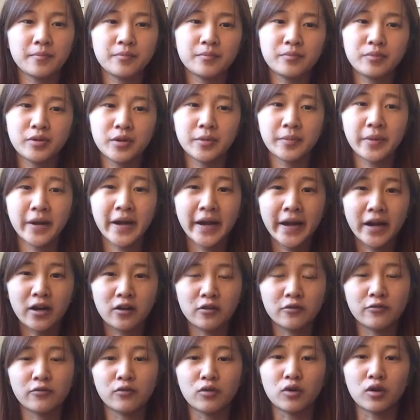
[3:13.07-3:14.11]
prepare
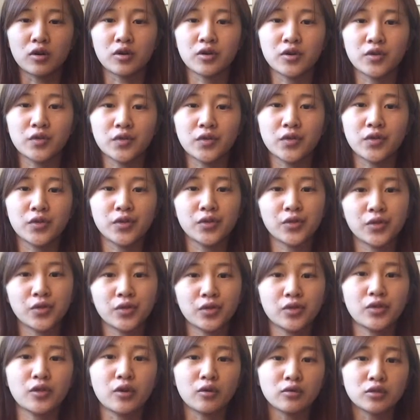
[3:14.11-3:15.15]
for
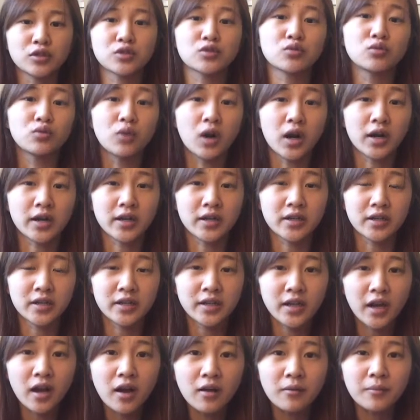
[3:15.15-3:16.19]
those who are gonna
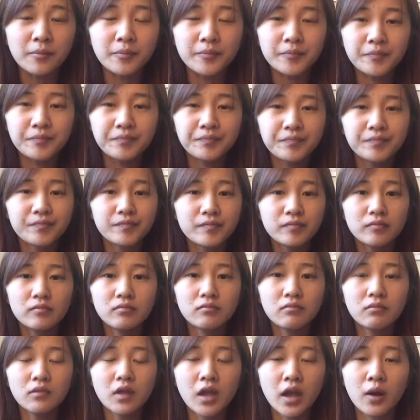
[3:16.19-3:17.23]
come.
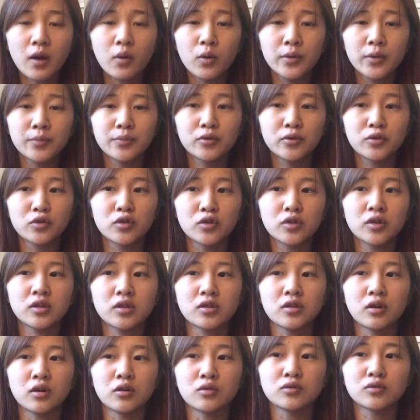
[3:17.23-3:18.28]
And we put
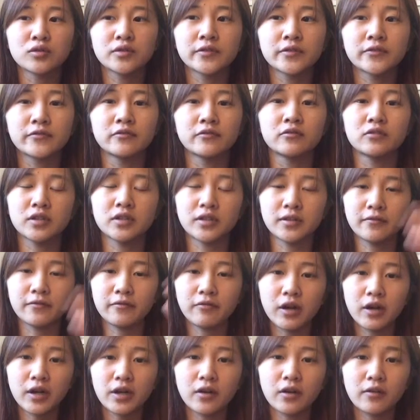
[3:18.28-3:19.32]
those food in
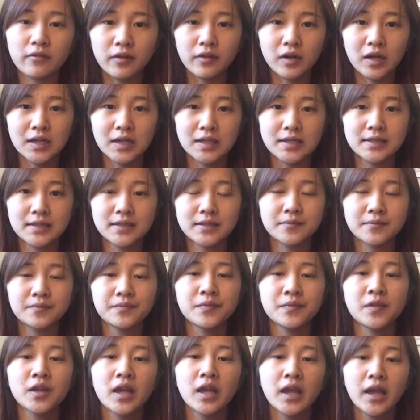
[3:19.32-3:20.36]
front of us
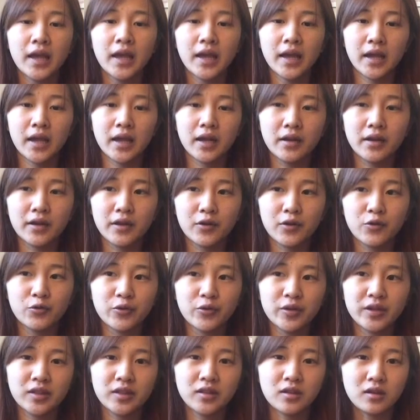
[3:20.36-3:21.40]
and
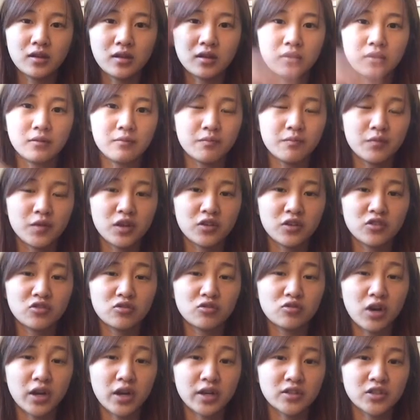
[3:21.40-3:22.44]
read the
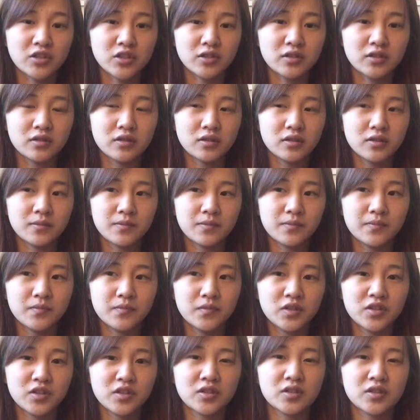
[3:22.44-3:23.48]
instructions.
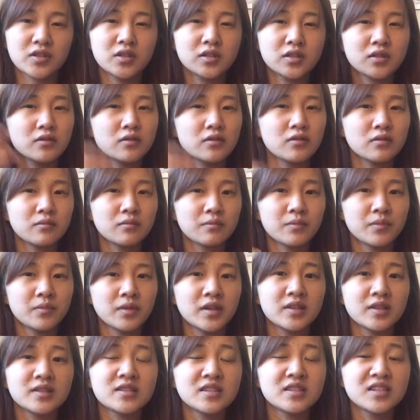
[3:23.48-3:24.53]
It's
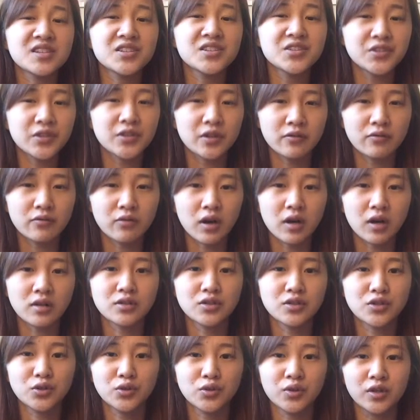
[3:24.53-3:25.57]
easier for us
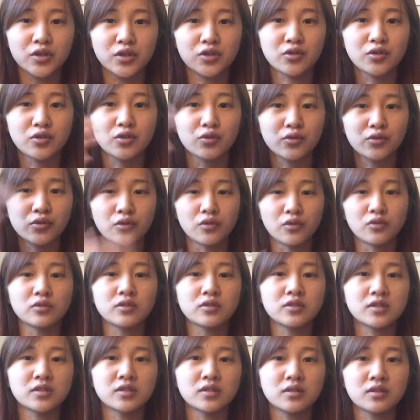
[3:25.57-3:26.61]
to introduce
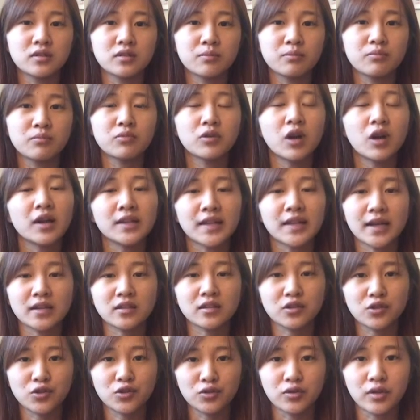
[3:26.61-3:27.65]
those
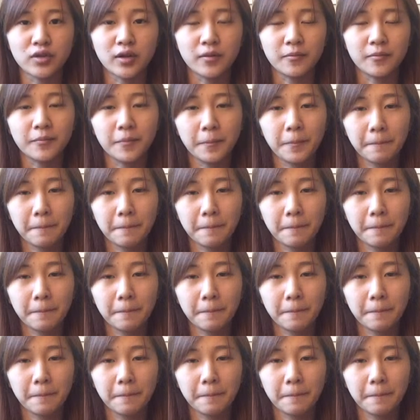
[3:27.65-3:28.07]
products to them,